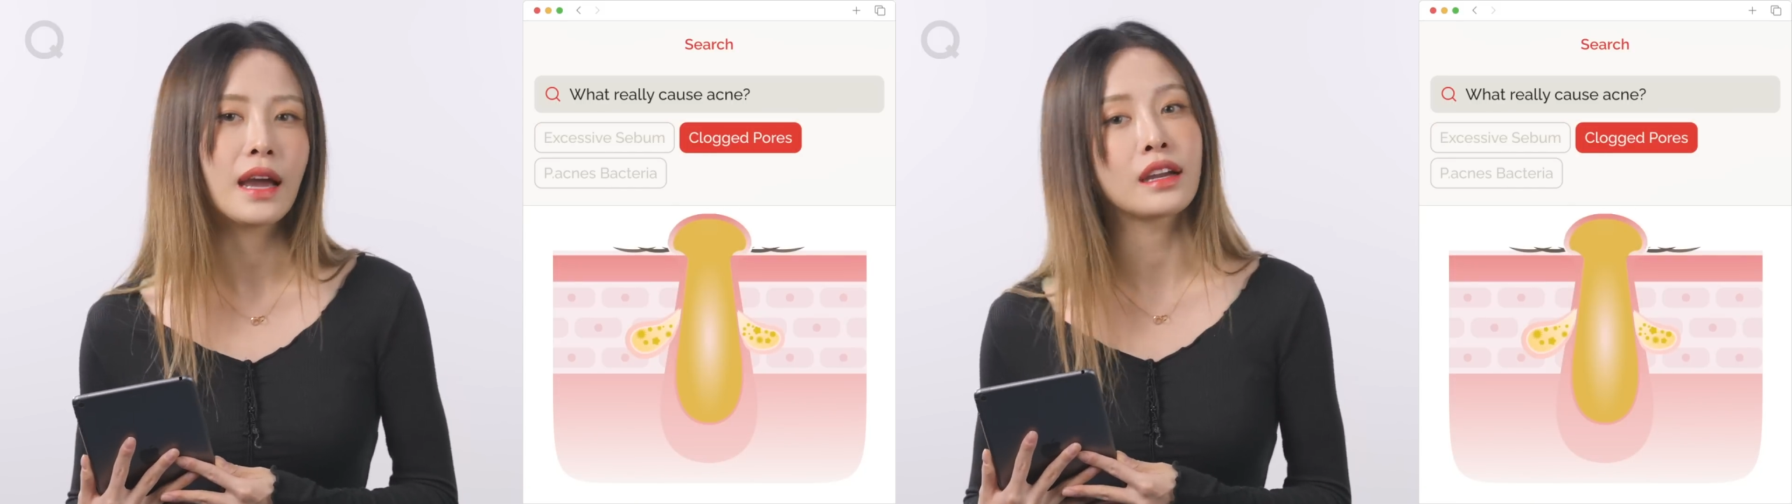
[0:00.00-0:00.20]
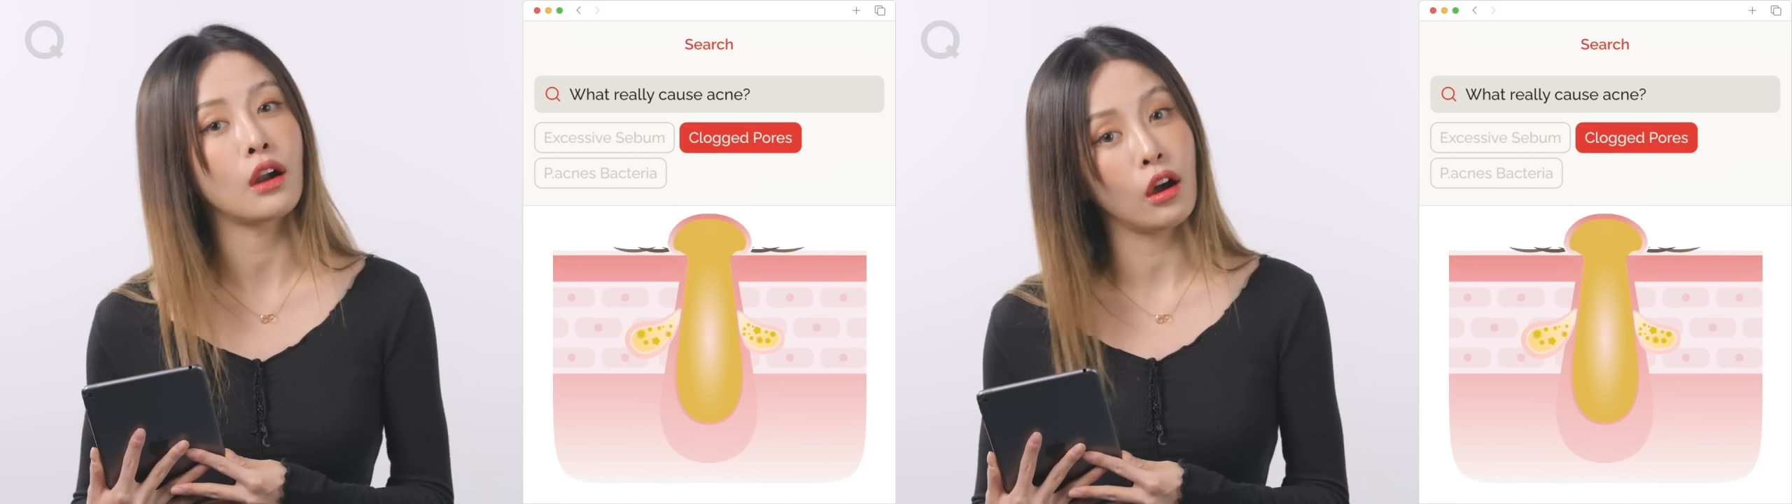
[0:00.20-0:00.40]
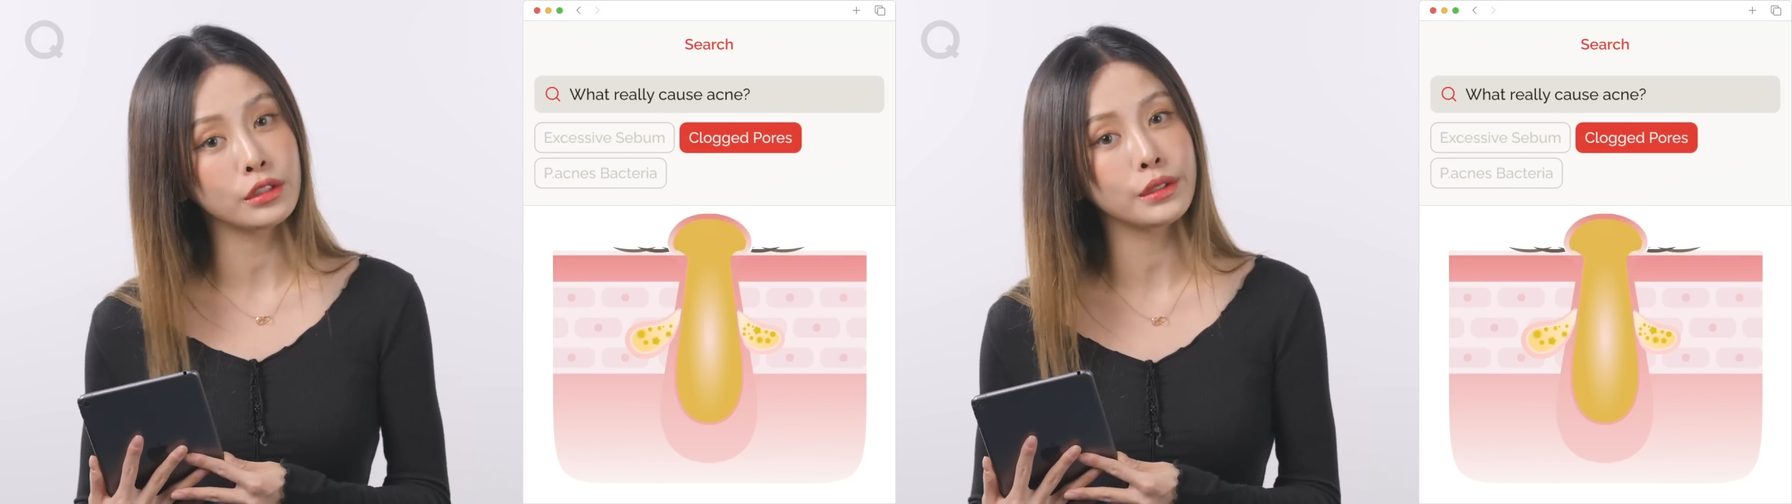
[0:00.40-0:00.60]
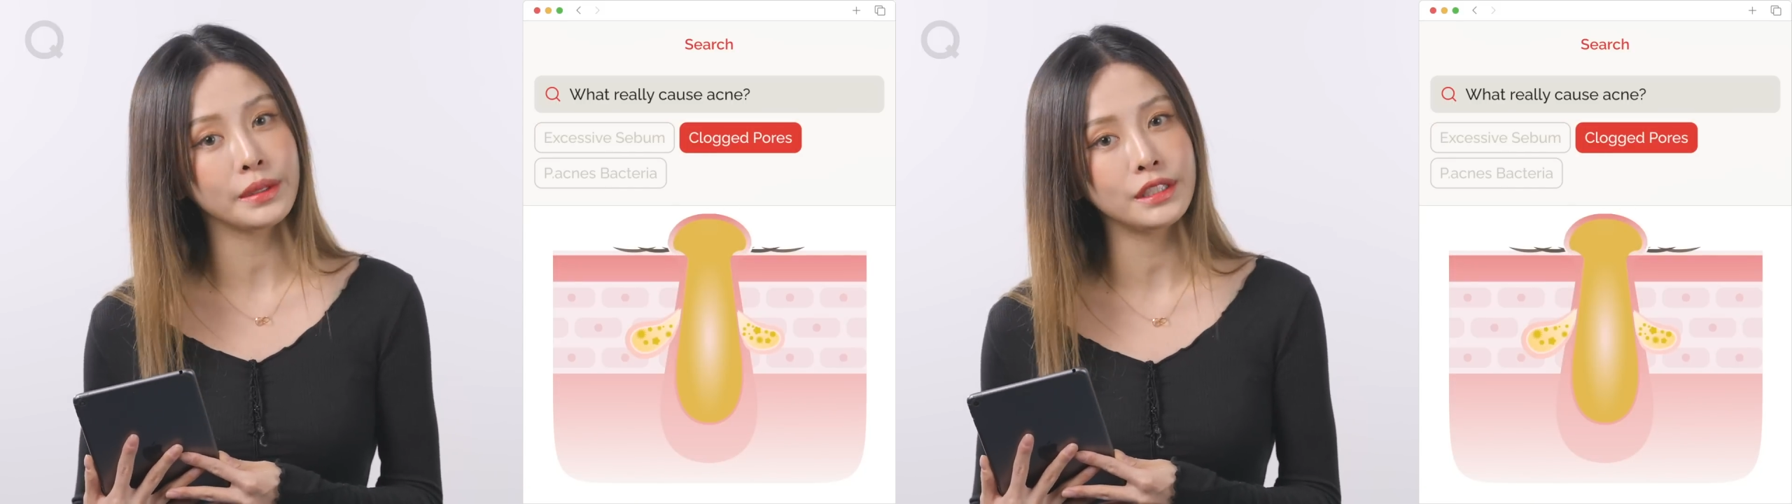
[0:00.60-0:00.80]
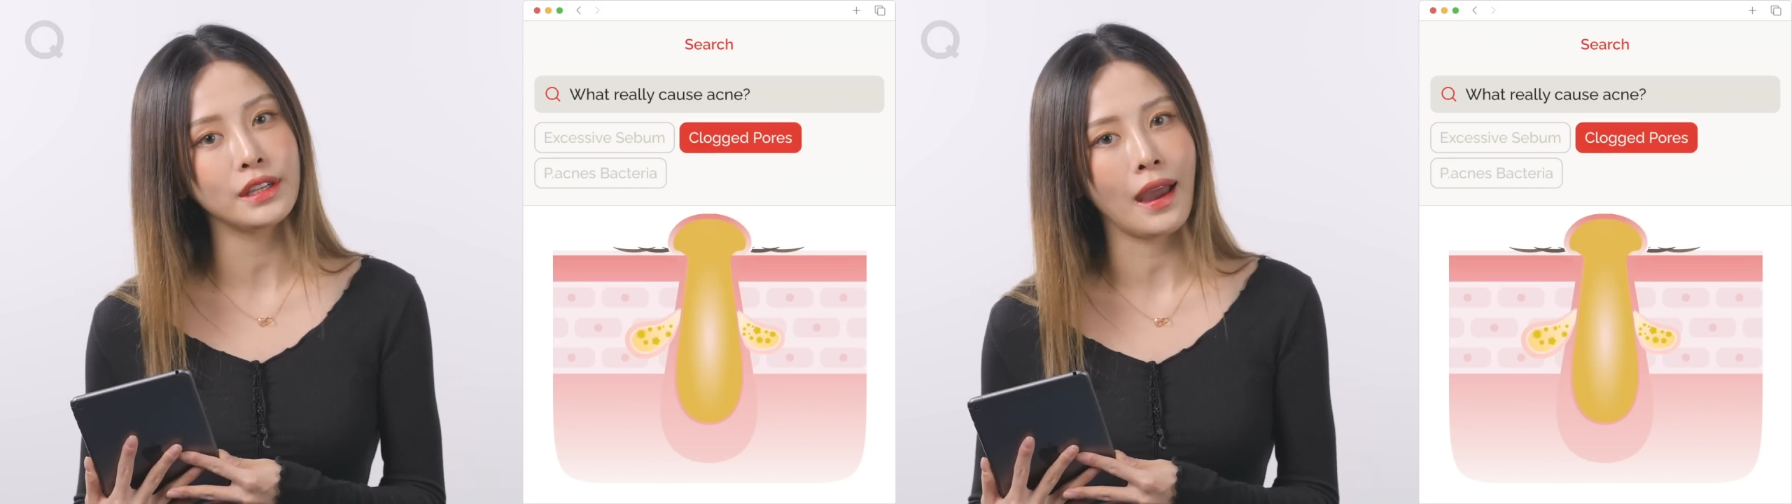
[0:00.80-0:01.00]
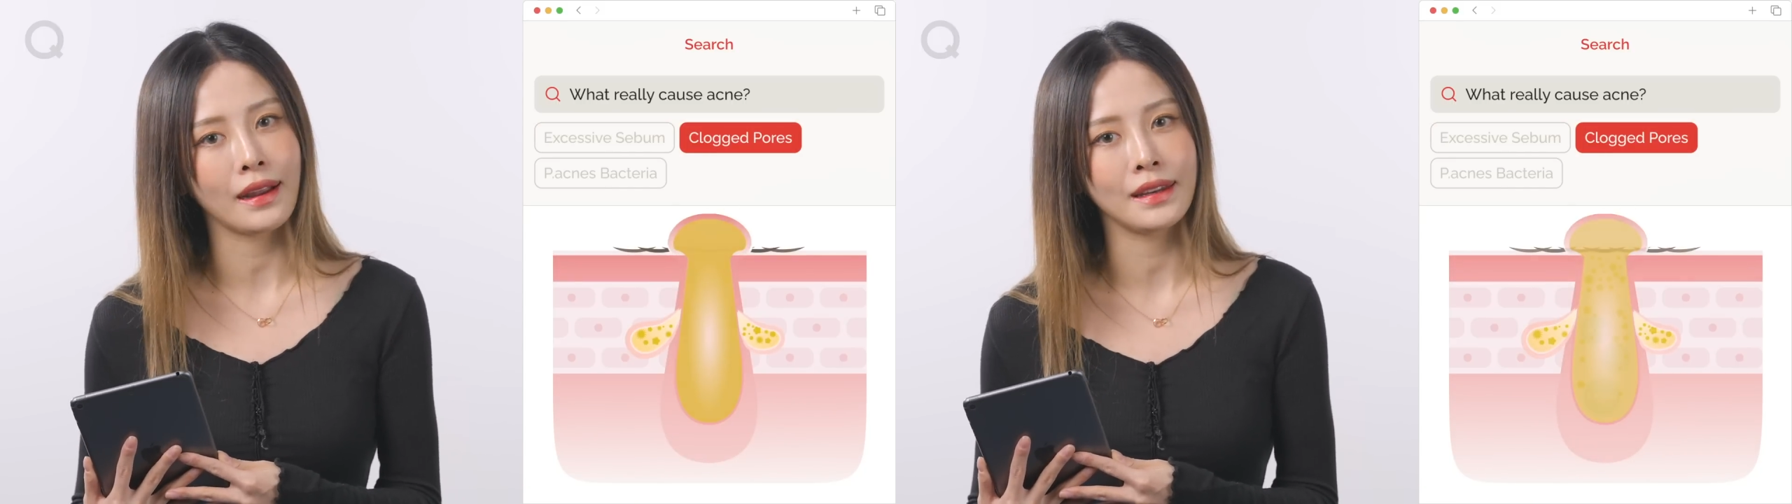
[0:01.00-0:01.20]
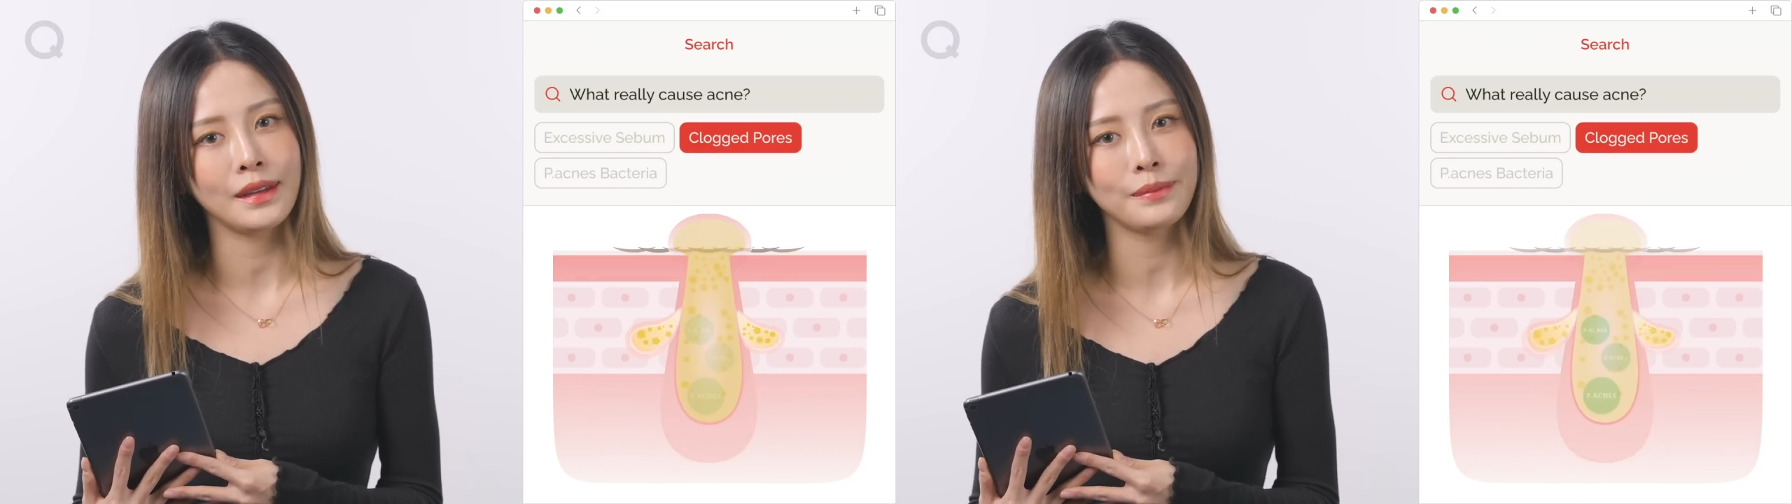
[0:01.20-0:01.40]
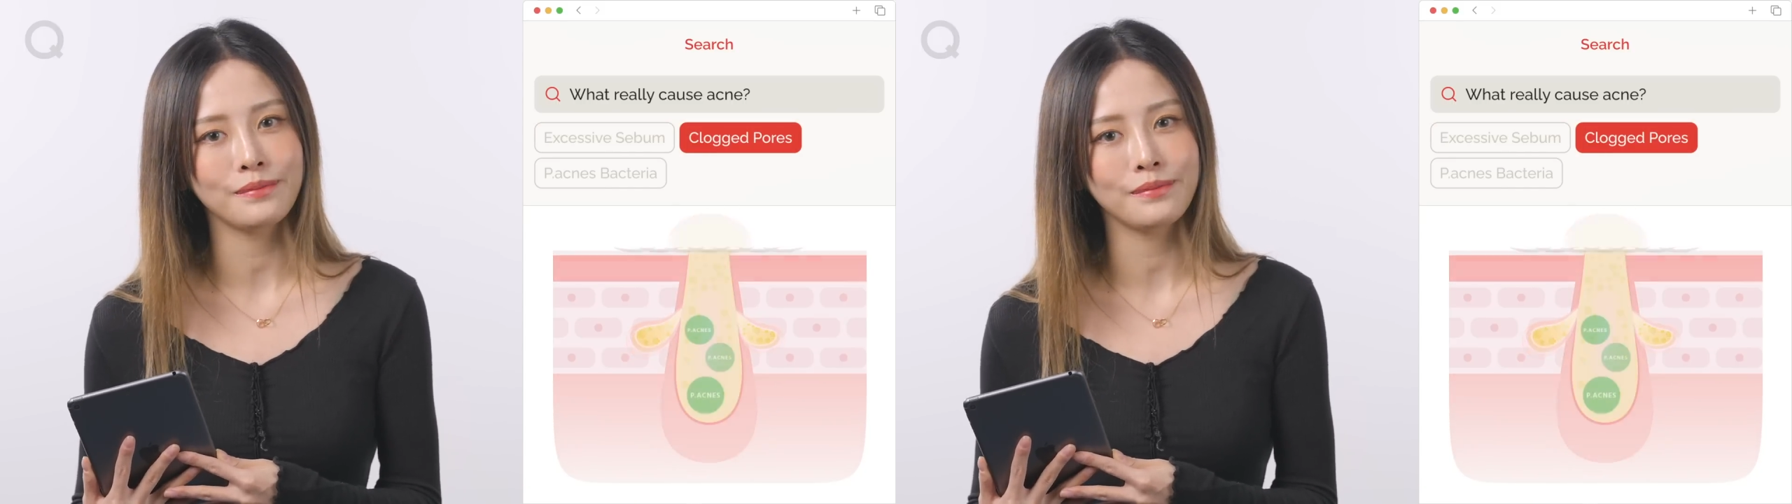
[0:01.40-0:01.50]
that could also lead to acne.